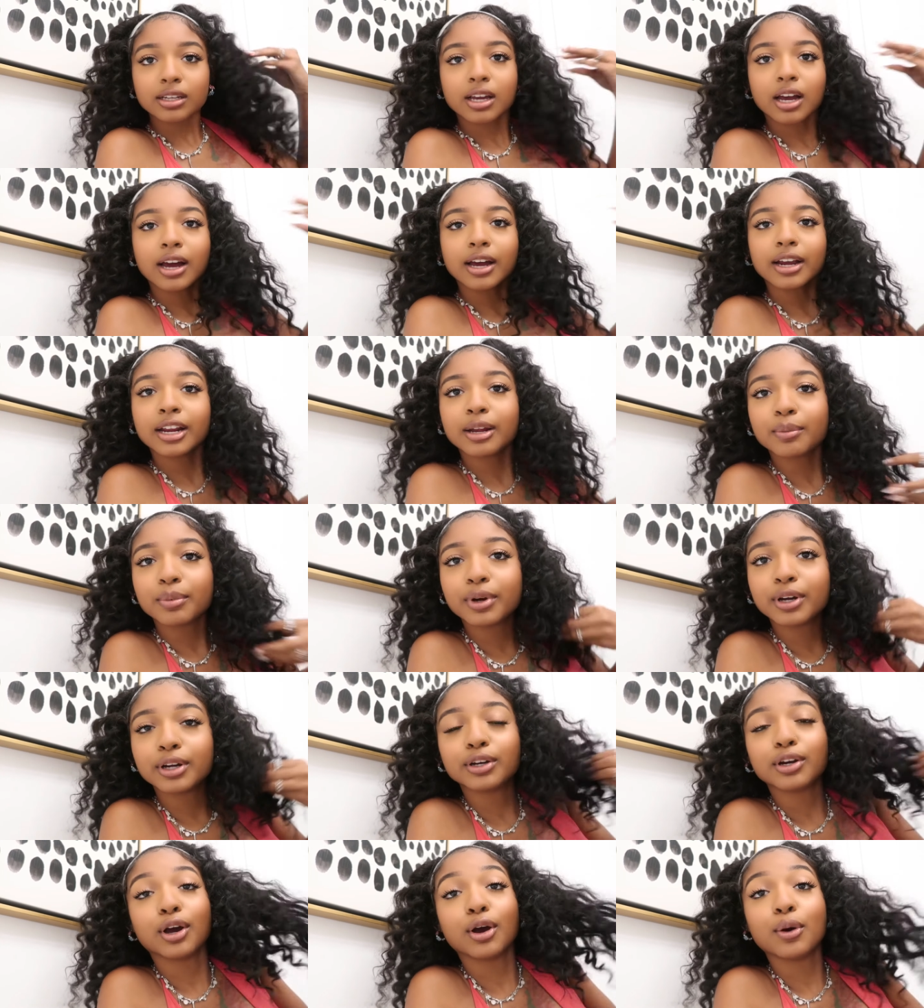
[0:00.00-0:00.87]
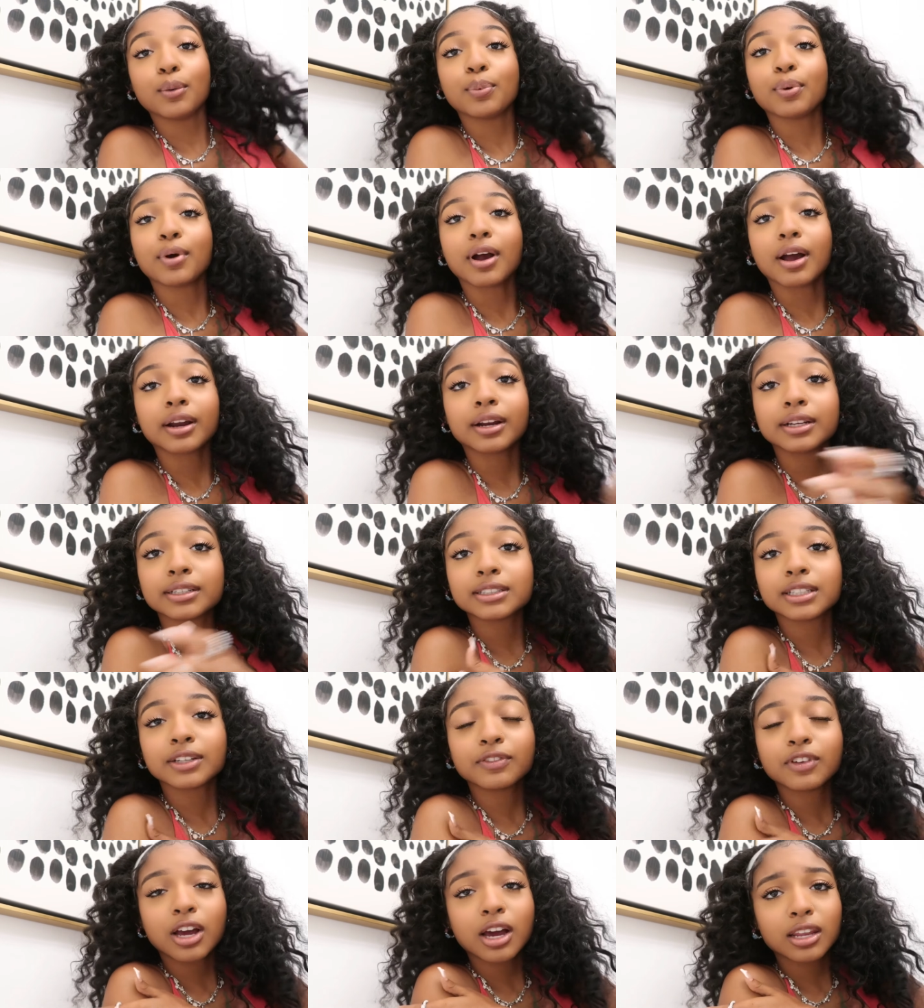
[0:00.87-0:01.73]
i didn't bring no
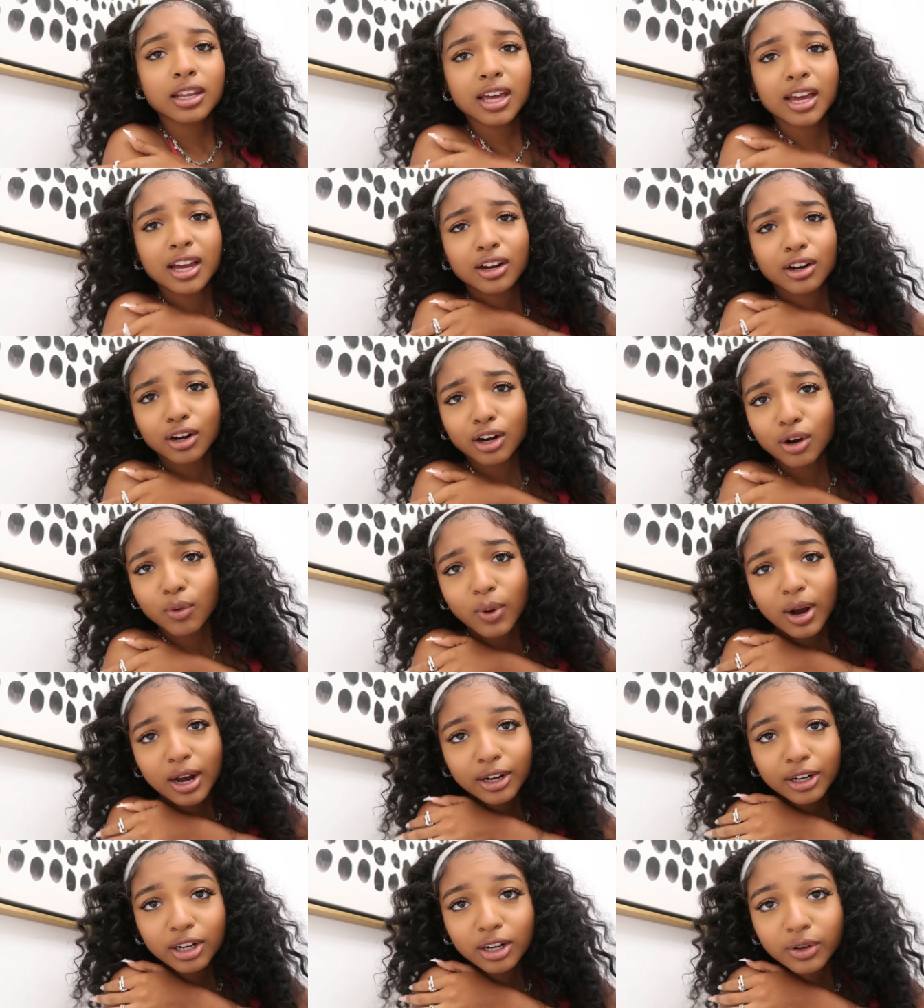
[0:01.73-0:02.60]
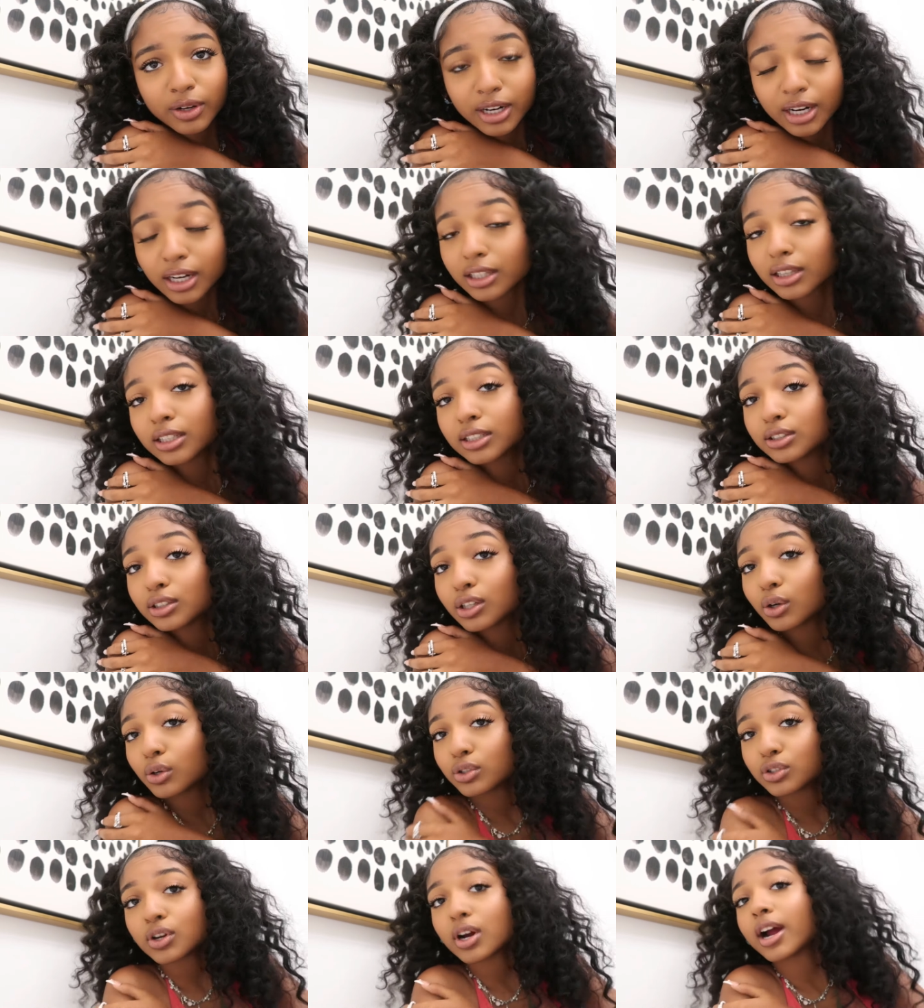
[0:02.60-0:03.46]
products if y'all like girl why do your hair look
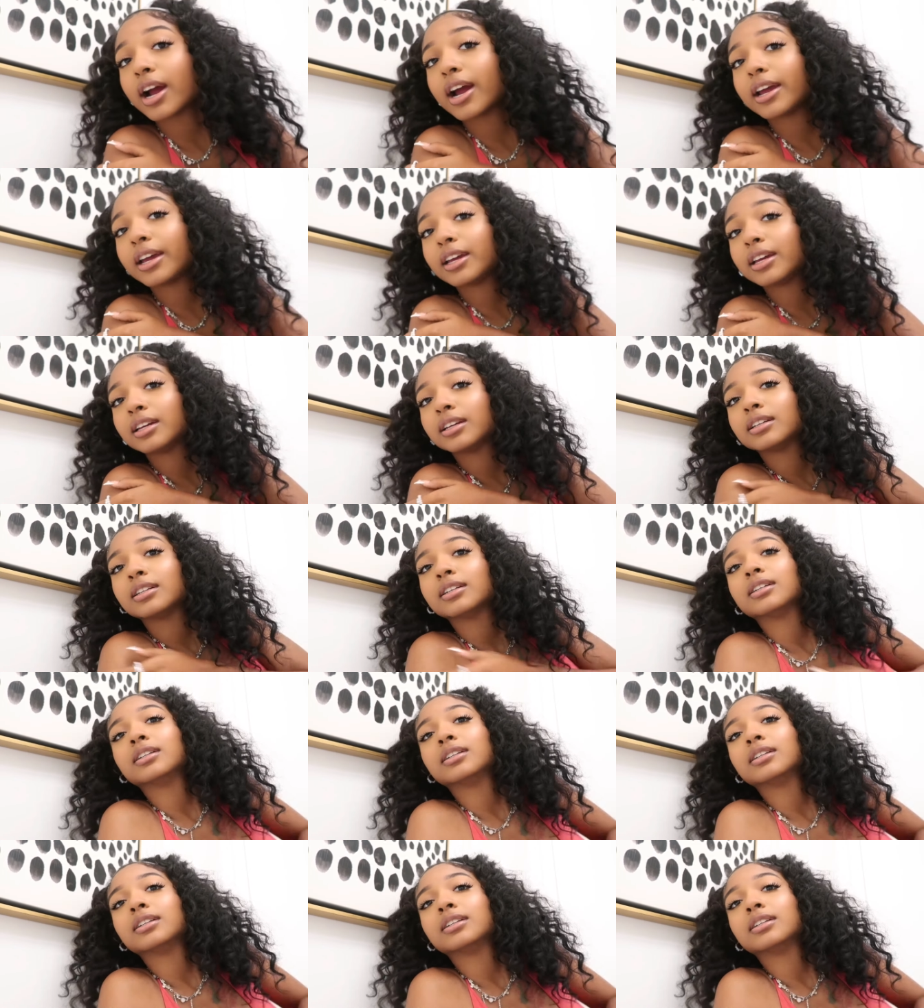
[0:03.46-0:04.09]
so dry